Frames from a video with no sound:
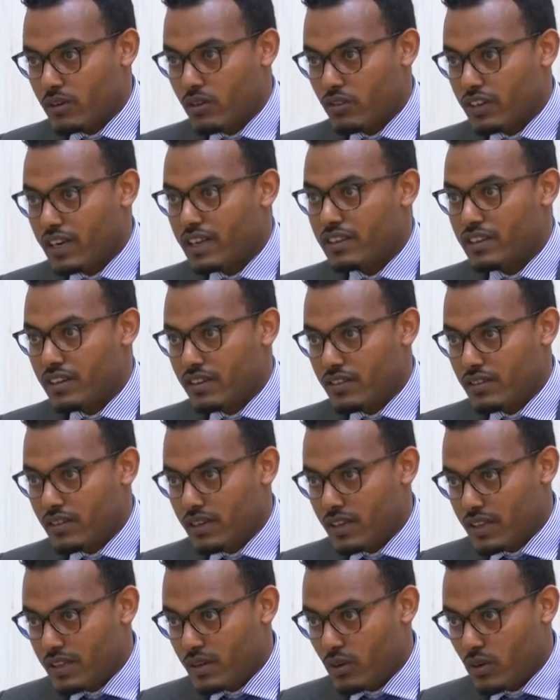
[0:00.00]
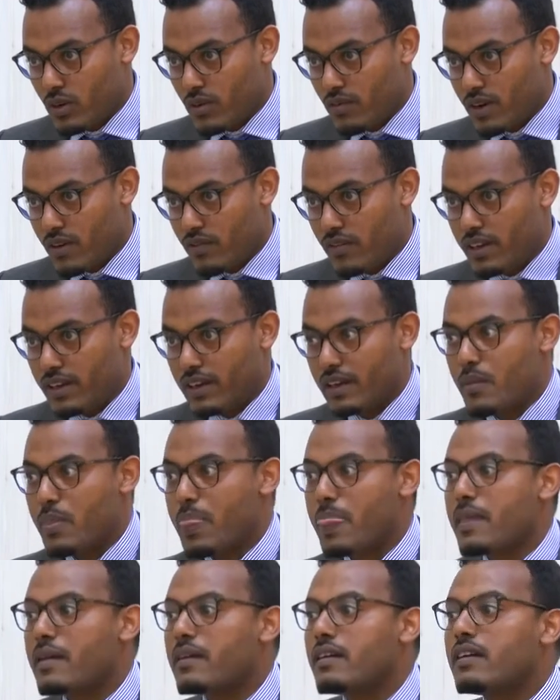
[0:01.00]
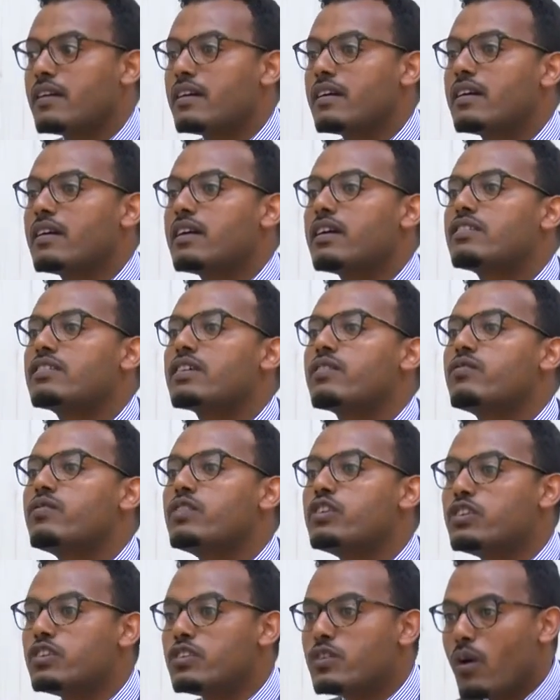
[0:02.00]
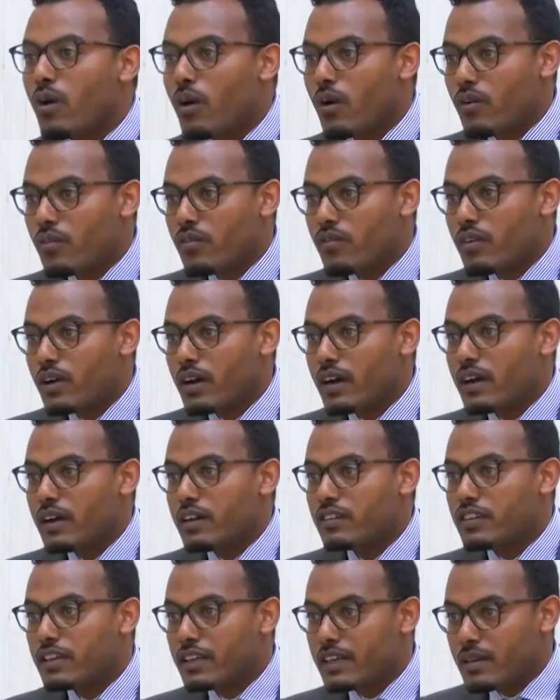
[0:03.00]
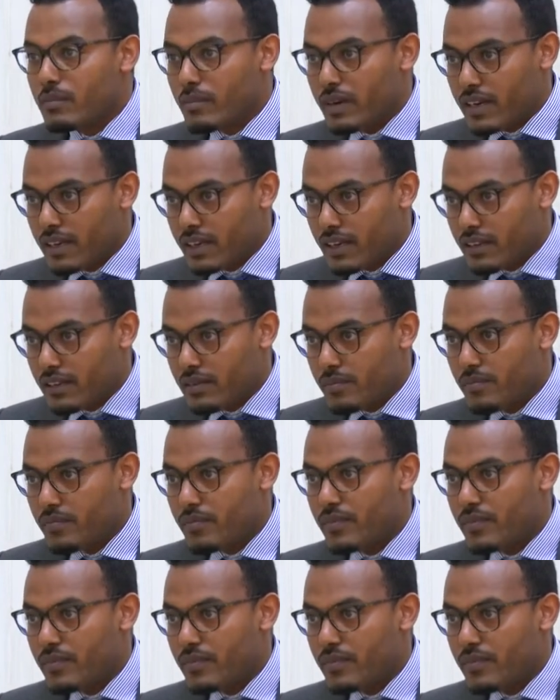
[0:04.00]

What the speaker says: countries in the Horn of Africa. It's a vision of a single market.